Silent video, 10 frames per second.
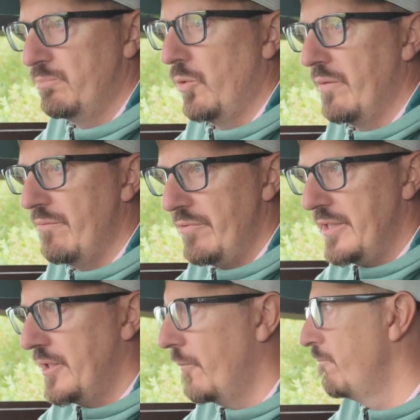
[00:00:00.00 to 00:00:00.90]
both in
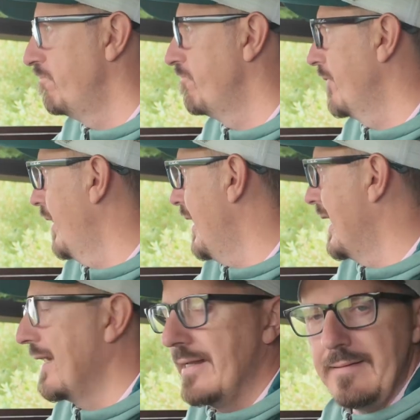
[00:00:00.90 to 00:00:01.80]
video
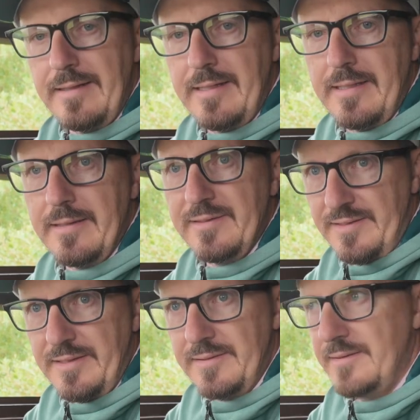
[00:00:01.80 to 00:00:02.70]
and in
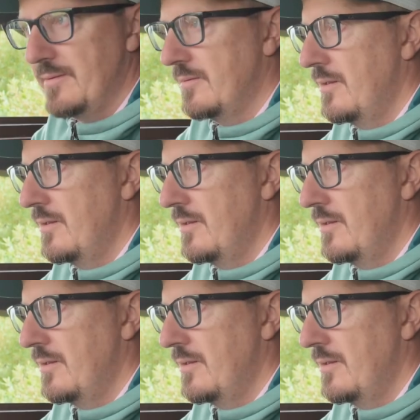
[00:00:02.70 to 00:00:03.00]
stills.